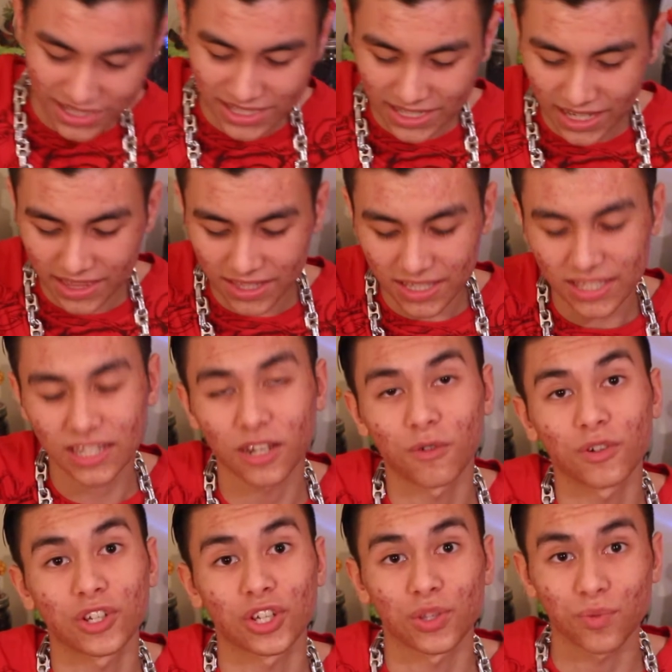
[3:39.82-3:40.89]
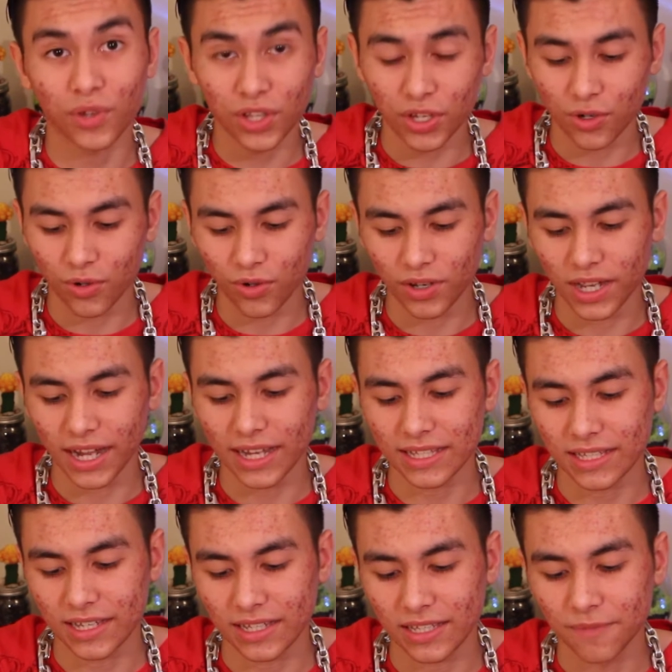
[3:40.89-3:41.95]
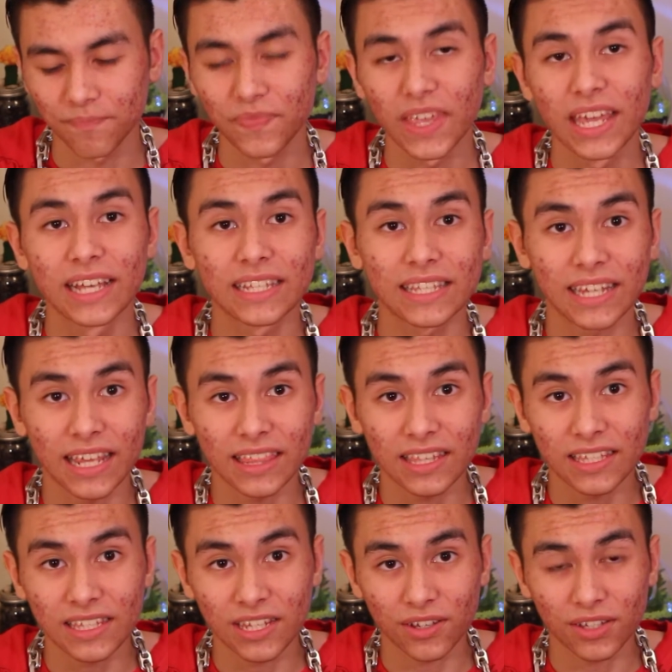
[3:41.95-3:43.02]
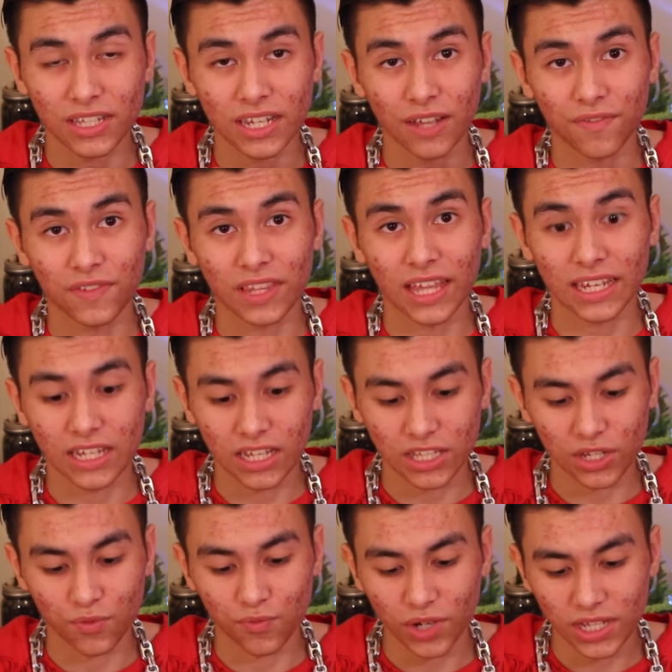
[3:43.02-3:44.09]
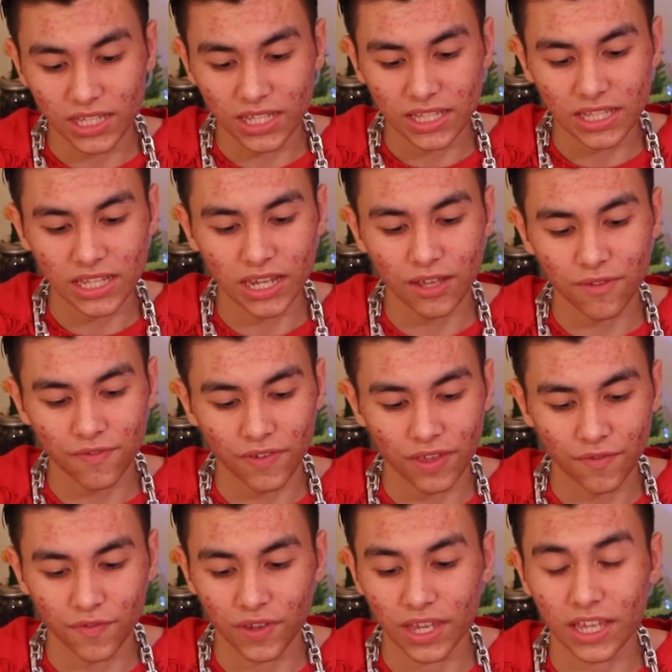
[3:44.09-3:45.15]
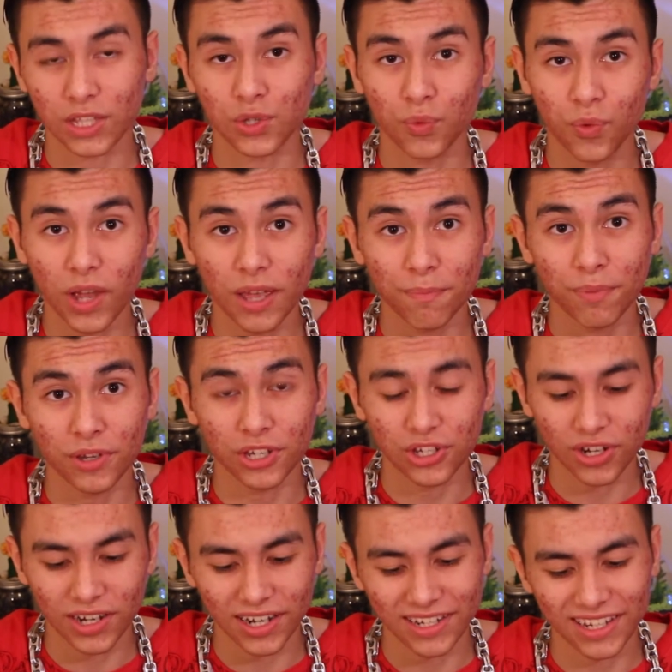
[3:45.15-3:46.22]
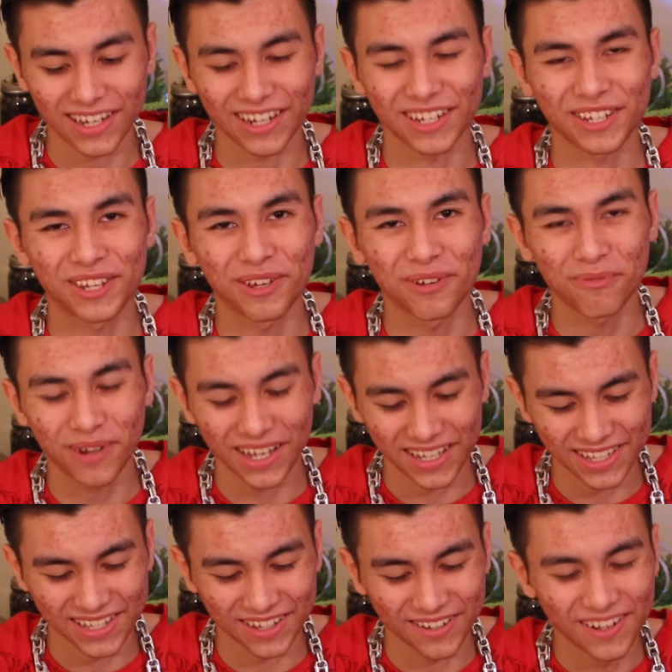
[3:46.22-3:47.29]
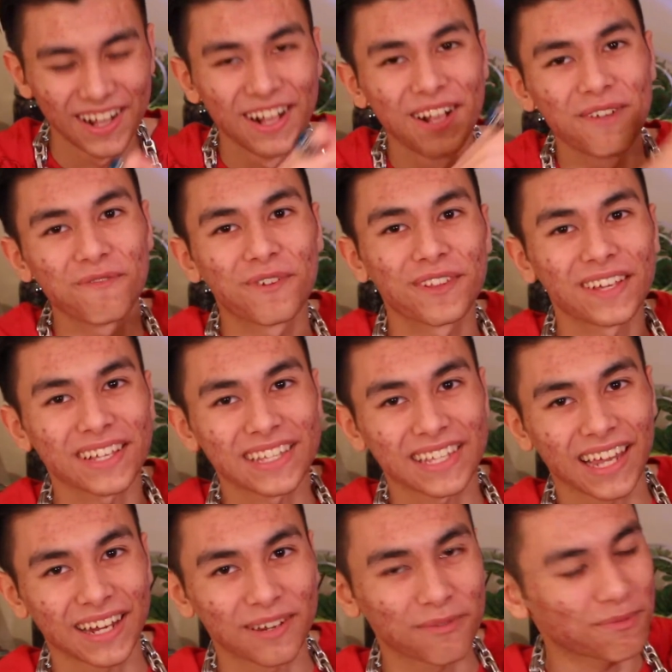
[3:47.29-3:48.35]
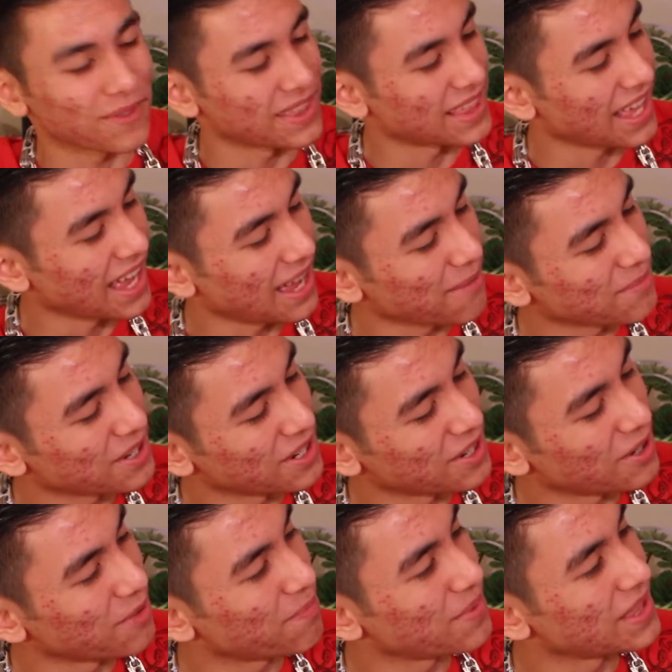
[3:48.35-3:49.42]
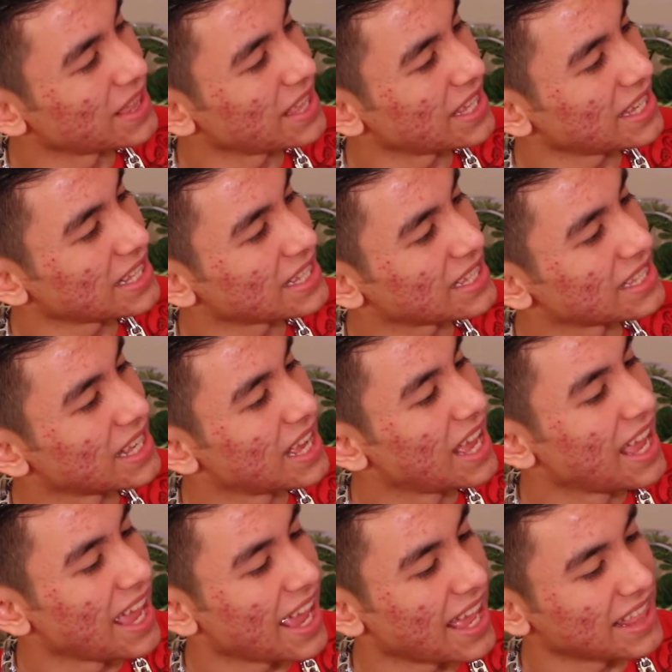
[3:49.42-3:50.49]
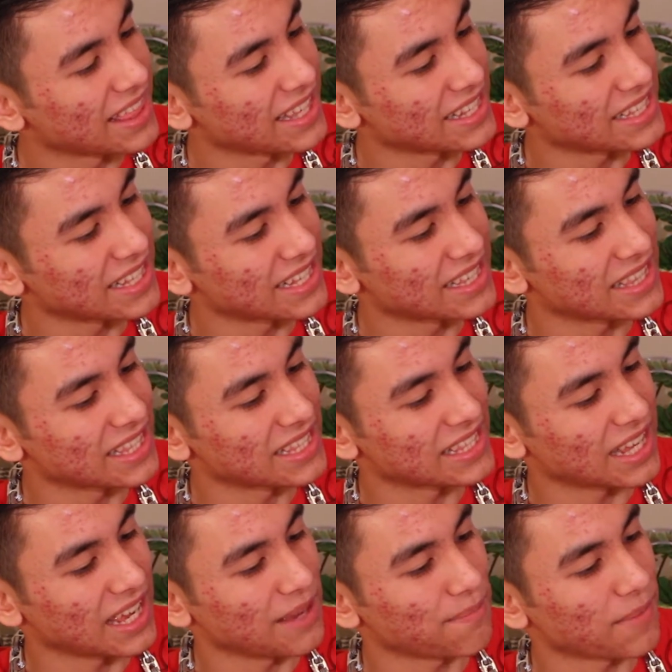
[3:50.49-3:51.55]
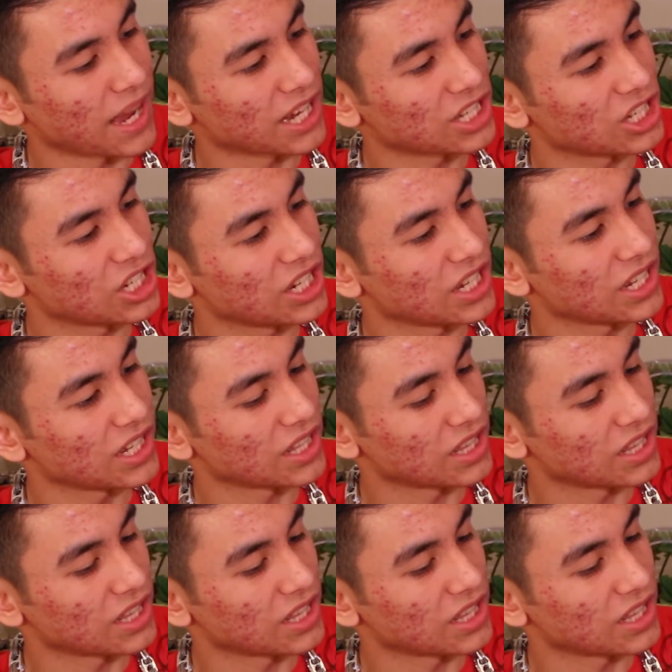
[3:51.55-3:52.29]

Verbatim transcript: it's stainless steel which is really cool guys because stainless steel stuff like doesn't rust and stuff if it gets wet but you try not to get it too wet so really excited with that. I'm gonna open this and this is the same matching